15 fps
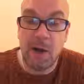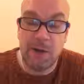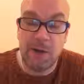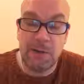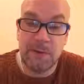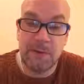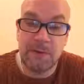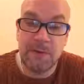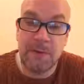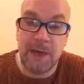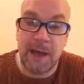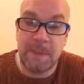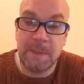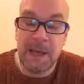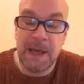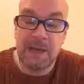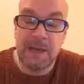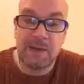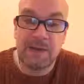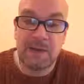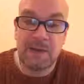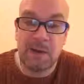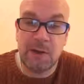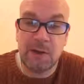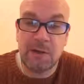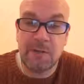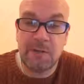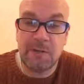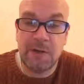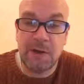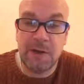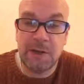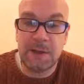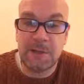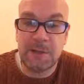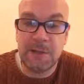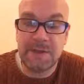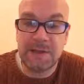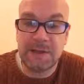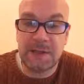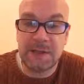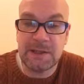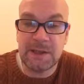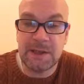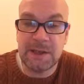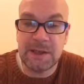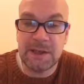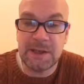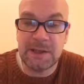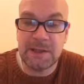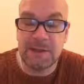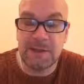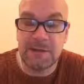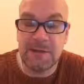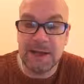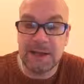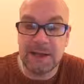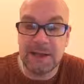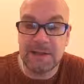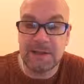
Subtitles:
You can do that via your website directly.